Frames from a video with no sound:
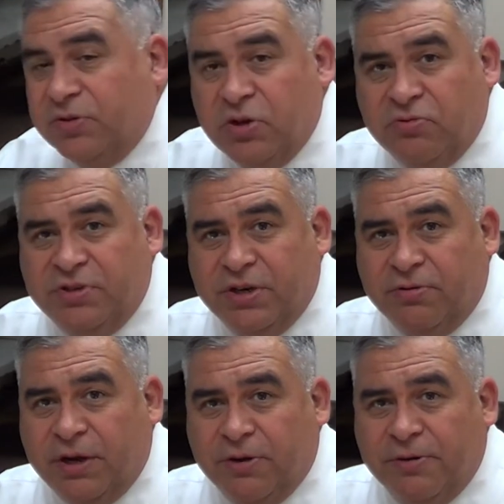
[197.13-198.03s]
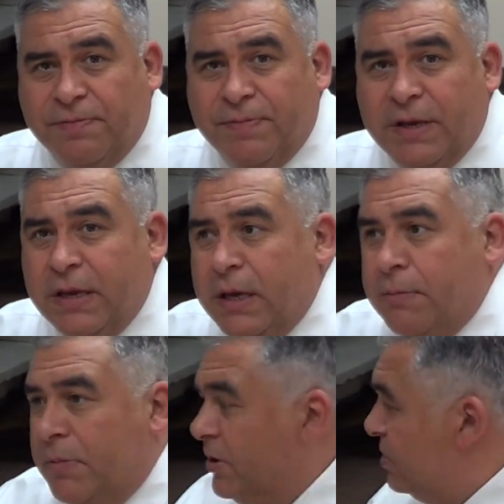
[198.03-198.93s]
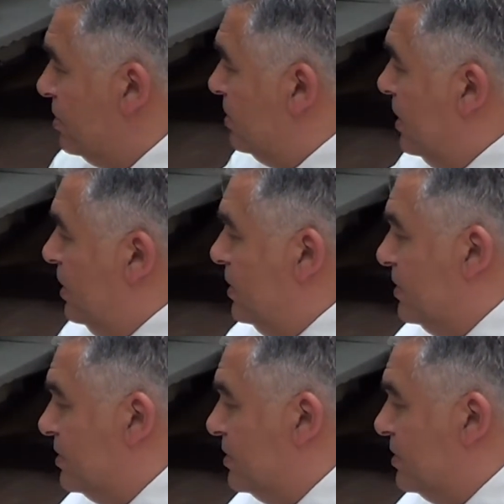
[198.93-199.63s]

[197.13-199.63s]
tone generator. Make sure that it